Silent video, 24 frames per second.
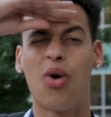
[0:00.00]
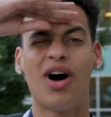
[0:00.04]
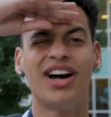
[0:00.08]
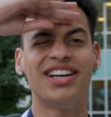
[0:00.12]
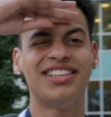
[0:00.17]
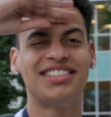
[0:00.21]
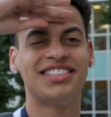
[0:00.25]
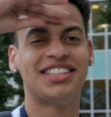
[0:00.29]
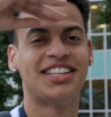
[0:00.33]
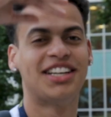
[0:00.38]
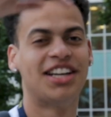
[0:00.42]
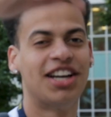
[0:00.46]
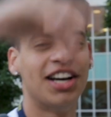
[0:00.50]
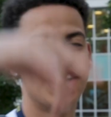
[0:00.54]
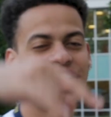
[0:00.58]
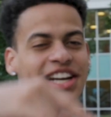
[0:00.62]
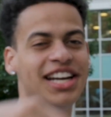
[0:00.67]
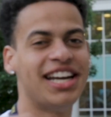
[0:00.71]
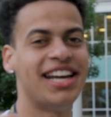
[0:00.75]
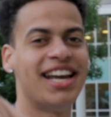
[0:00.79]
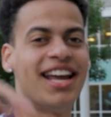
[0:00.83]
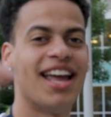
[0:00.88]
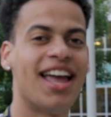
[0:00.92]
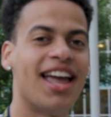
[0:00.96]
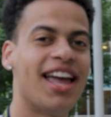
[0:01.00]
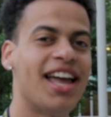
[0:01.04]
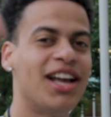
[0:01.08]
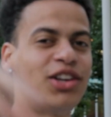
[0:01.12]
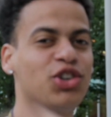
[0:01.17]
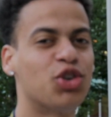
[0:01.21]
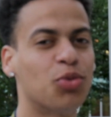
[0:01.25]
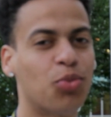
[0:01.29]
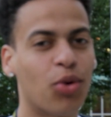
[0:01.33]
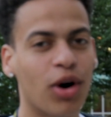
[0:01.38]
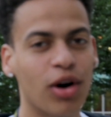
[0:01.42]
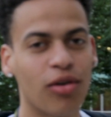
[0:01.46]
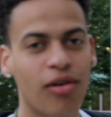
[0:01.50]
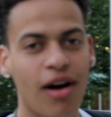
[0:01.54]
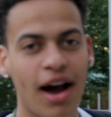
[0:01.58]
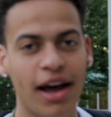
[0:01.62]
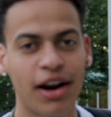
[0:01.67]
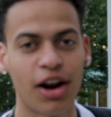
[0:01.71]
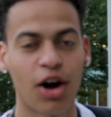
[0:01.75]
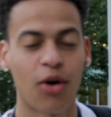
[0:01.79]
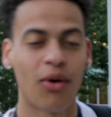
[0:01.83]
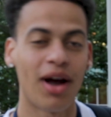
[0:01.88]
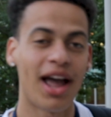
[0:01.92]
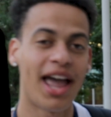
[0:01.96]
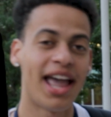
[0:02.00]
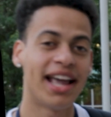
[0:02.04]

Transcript: What's goody? It's your boy Rhino,